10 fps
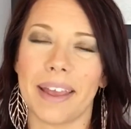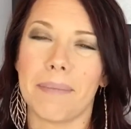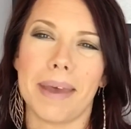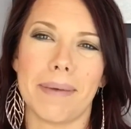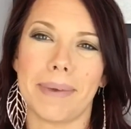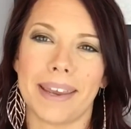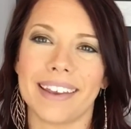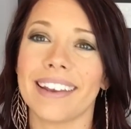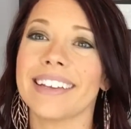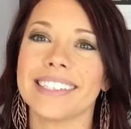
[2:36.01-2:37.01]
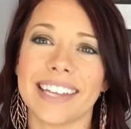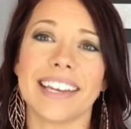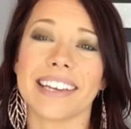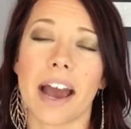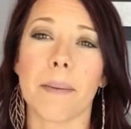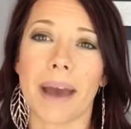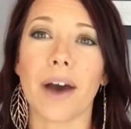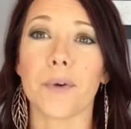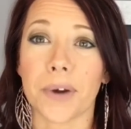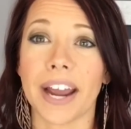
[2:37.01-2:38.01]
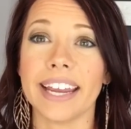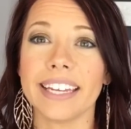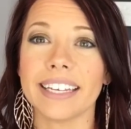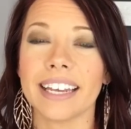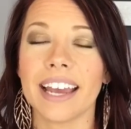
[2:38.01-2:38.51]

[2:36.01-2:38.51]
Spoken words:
that maybe didn't come out right,